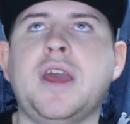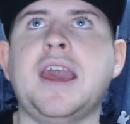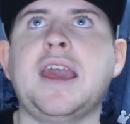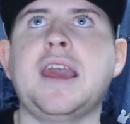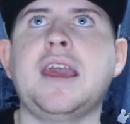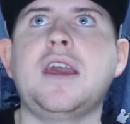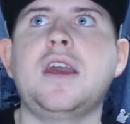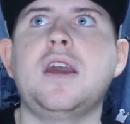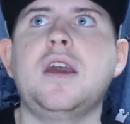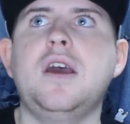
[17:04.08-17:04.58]

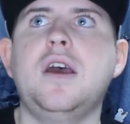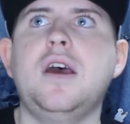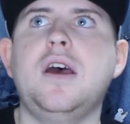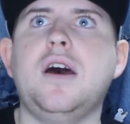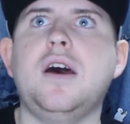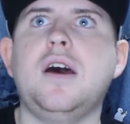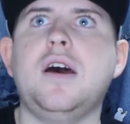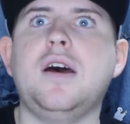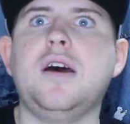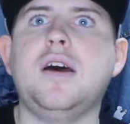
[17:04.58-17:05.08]
a
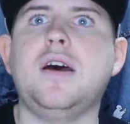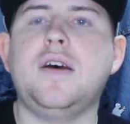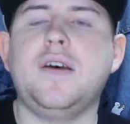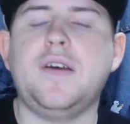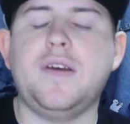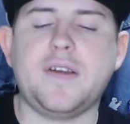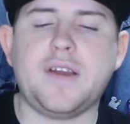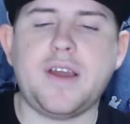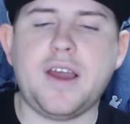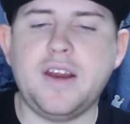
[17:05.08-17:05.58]

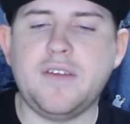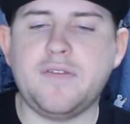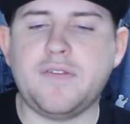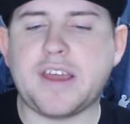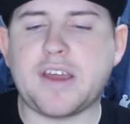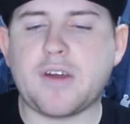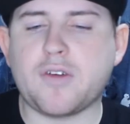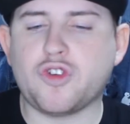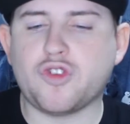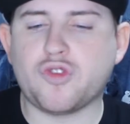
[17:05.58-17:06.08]
kind of
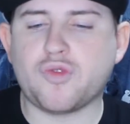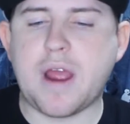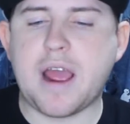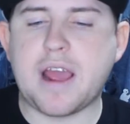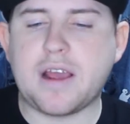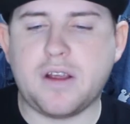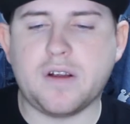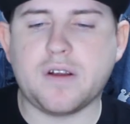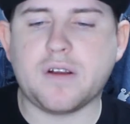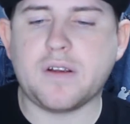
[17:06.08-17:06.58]
like a
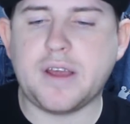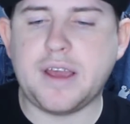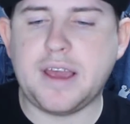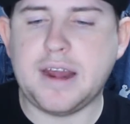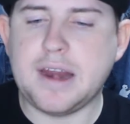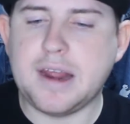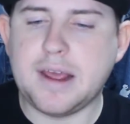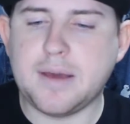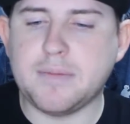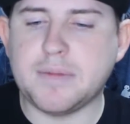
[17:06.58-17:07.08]
tracker
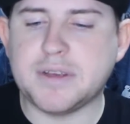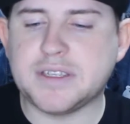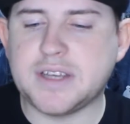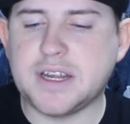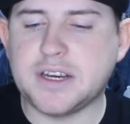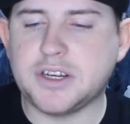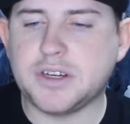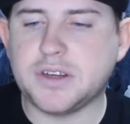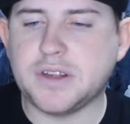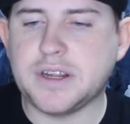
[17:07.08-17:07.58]
in him,
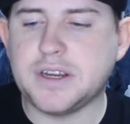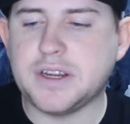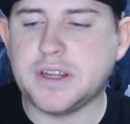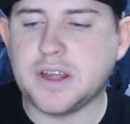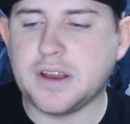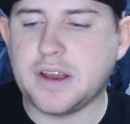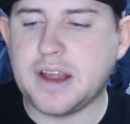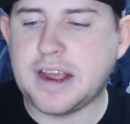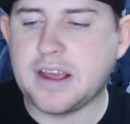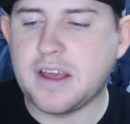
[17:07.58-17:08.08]
essentially,
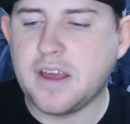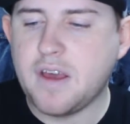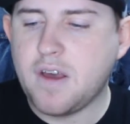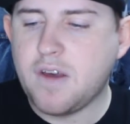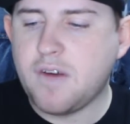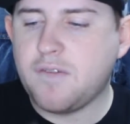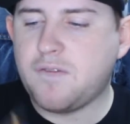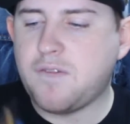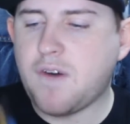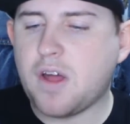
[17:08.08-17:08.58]
to like
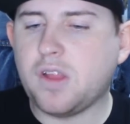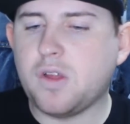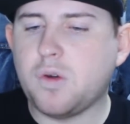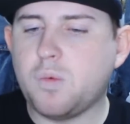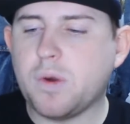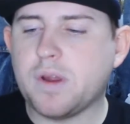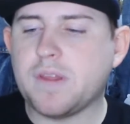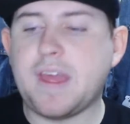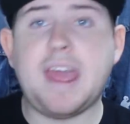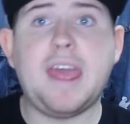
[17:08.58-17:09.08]
follow
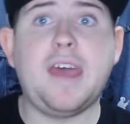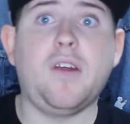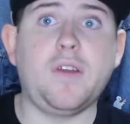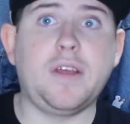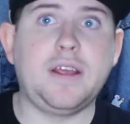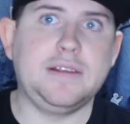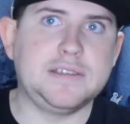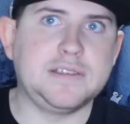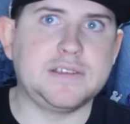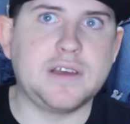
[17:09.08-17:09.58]
where the hell
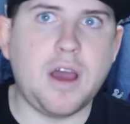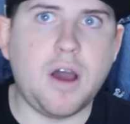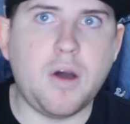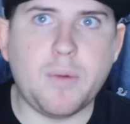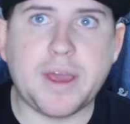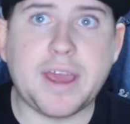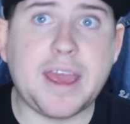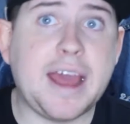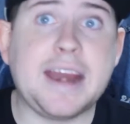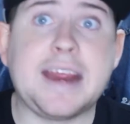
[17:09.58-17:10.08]
he's
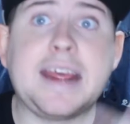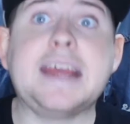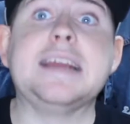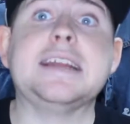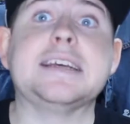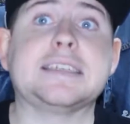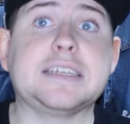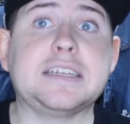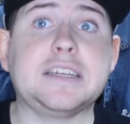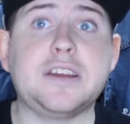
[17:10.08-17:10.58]
going, and he
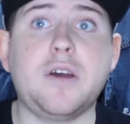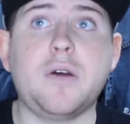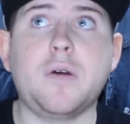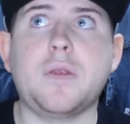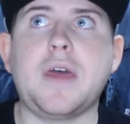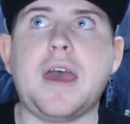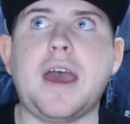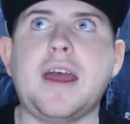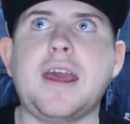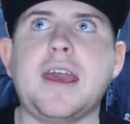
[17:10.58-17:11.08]
doesn't know
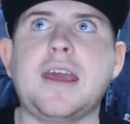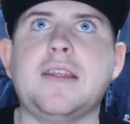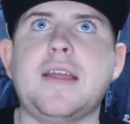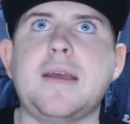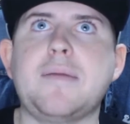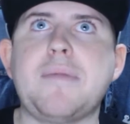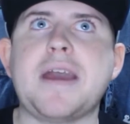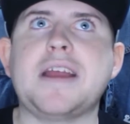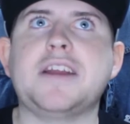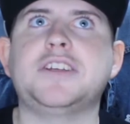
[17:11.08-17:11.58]
that, and
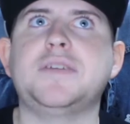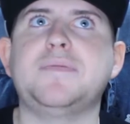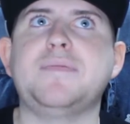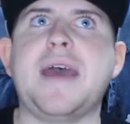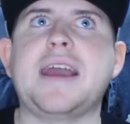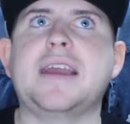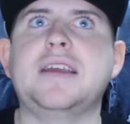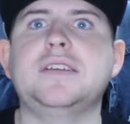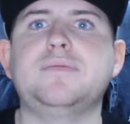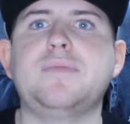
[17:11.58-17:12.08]
they managed to
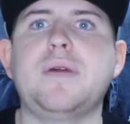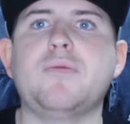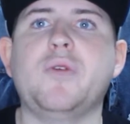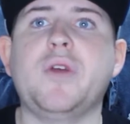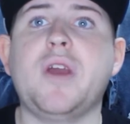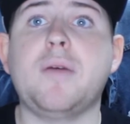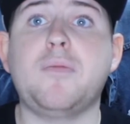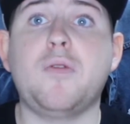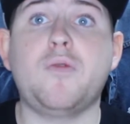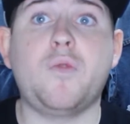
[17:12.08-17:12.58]
back his
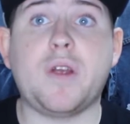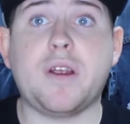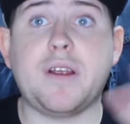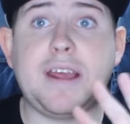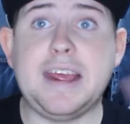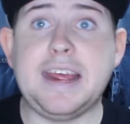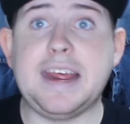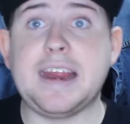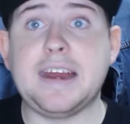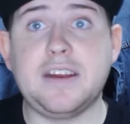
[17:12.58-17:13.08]
memory up of where
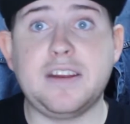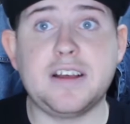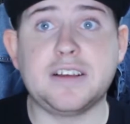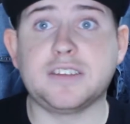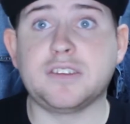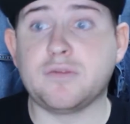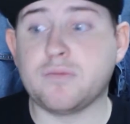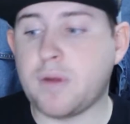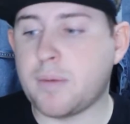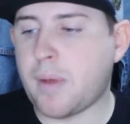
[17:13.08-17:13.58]
he
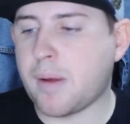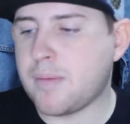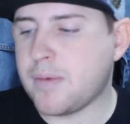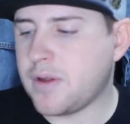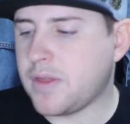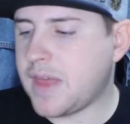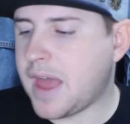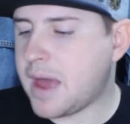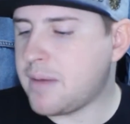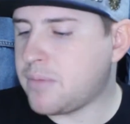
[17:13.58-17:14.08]
doesn't
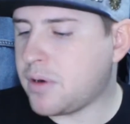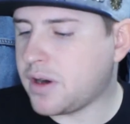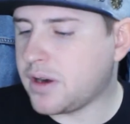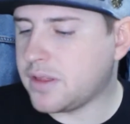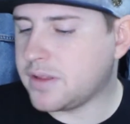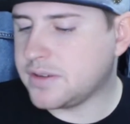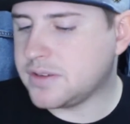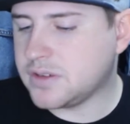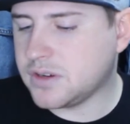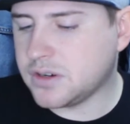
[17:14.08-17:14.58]
remember that part
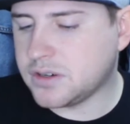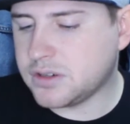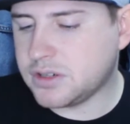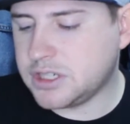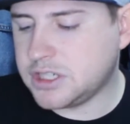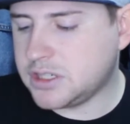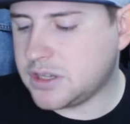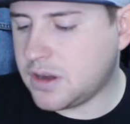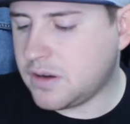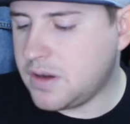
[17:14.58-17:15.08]
of the
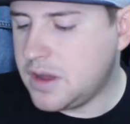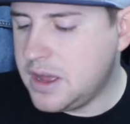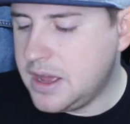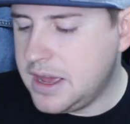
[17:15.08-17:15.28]
surgery. So